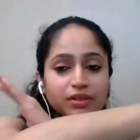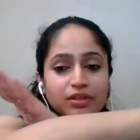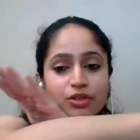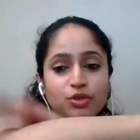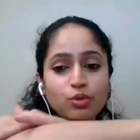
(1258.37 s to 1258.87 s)
with
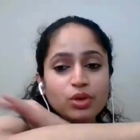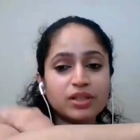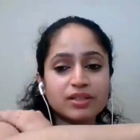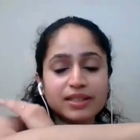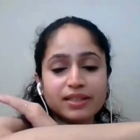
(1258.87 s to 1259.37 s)
the
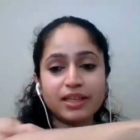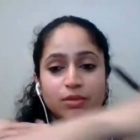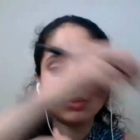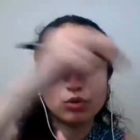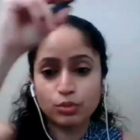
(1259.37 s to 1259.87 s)
shoulders and
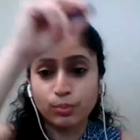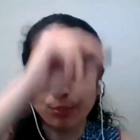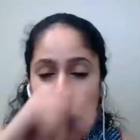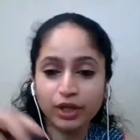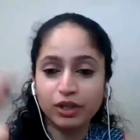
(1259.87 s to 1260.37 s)
elbows, so
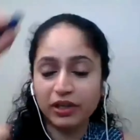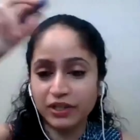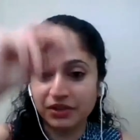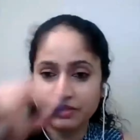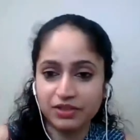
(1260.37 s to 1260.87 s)
big
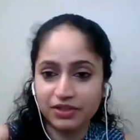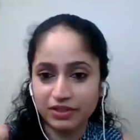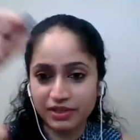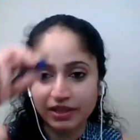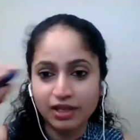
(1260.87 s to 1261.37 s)
letters.
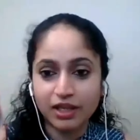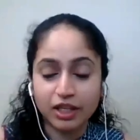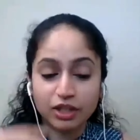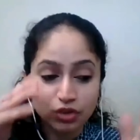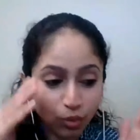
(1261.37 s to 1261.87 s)

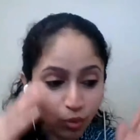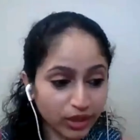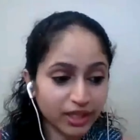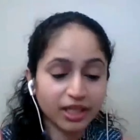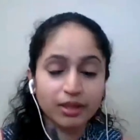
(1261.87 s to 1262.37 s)
It's
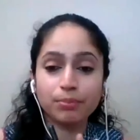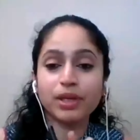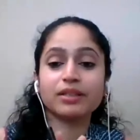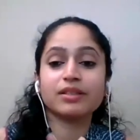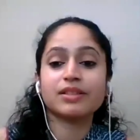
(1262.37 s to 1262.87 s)
only
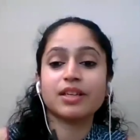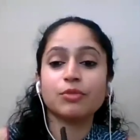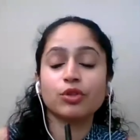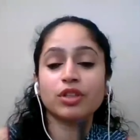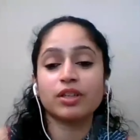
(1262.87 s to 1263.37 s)
by the
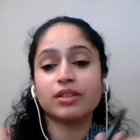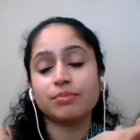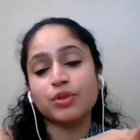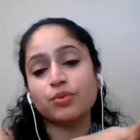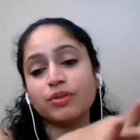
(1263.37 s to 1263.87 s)
time, they're
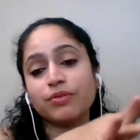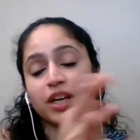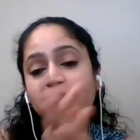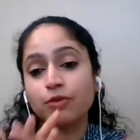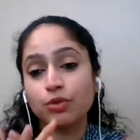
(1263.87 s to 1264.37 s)
between
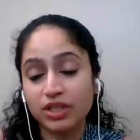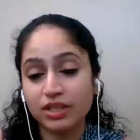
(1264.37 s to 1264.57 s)
5 to